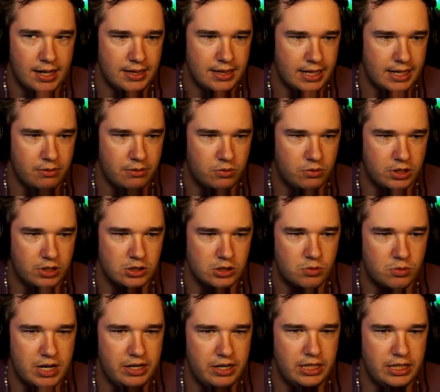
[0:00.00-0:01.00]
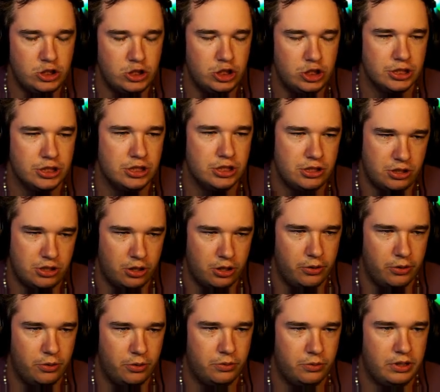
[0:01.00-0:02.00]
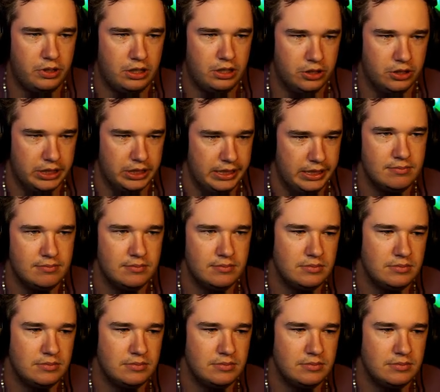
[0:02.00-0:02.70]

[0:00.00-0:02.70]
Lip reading: that runs around is just so good.